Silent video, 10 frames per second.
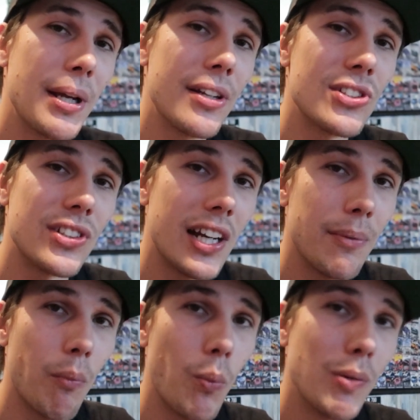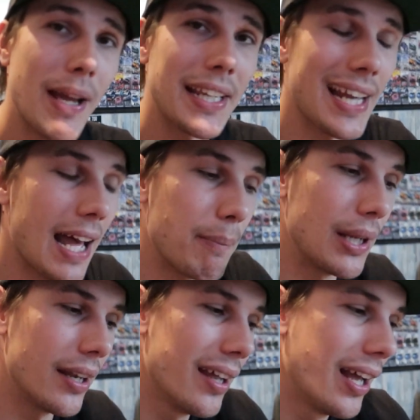me on Instagram, we'll make it
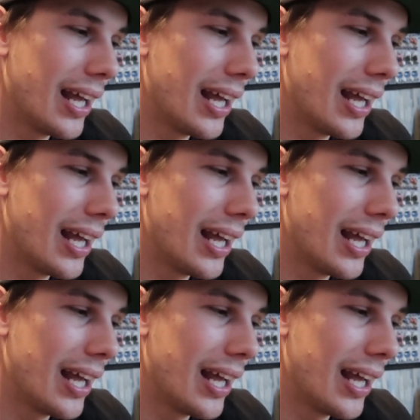happen.